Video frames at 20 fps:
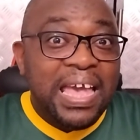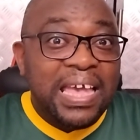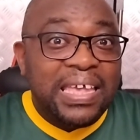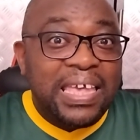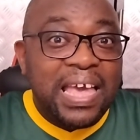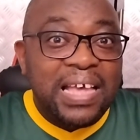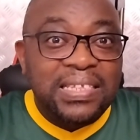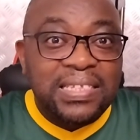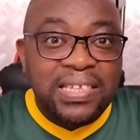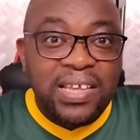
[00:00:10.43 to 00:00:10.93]

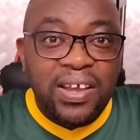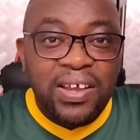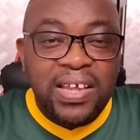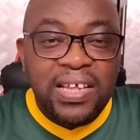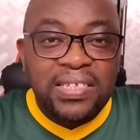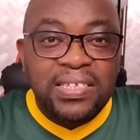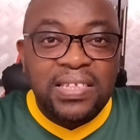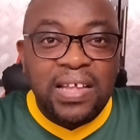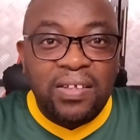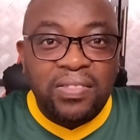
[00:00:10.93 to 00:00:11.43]
case here
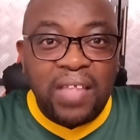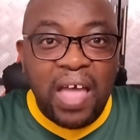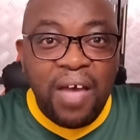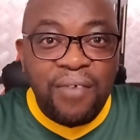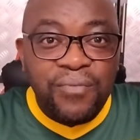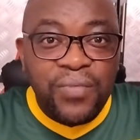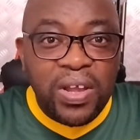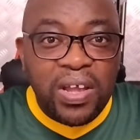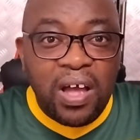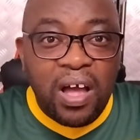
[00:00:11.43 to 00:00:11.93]
in South
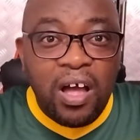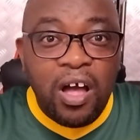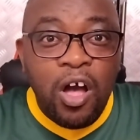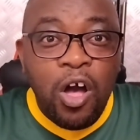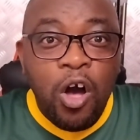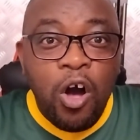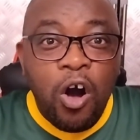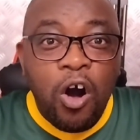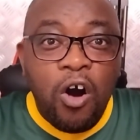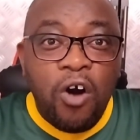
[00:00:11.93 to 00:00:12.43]
Africa
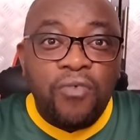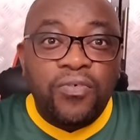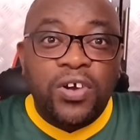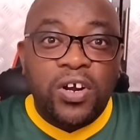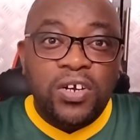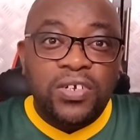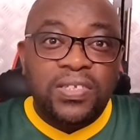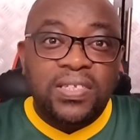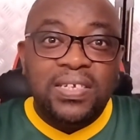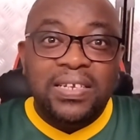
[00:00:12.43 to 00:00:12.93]
of
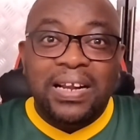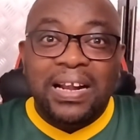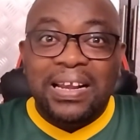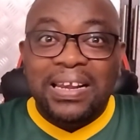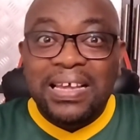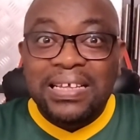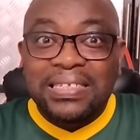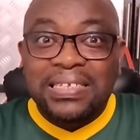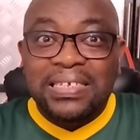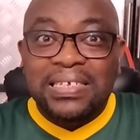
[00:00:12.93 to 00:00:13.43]
Kirsten
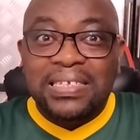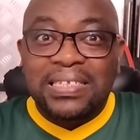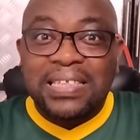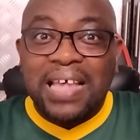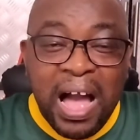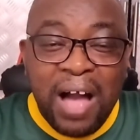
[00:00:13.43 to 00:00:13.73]
Klutys.